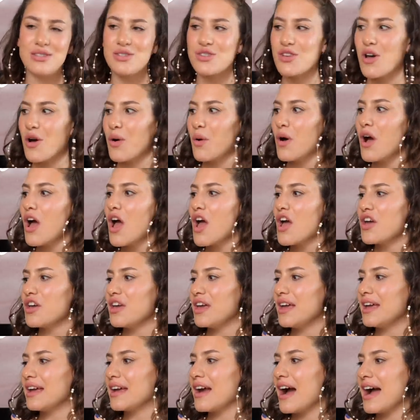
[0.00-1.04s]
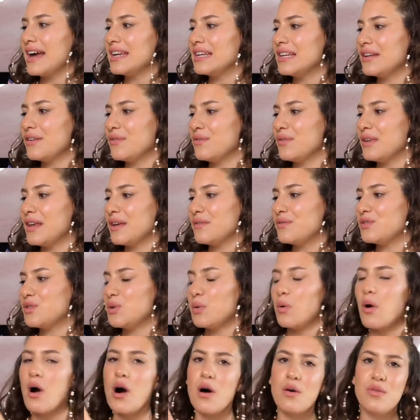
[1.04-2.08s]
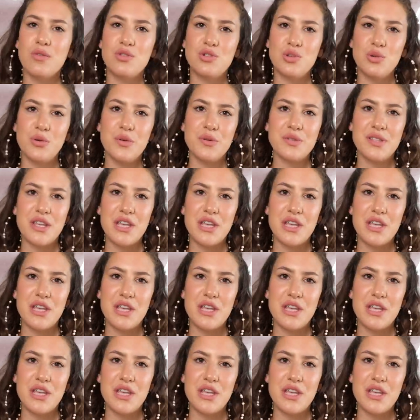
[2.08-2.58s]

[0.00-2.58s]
So it kind of gives you all the tools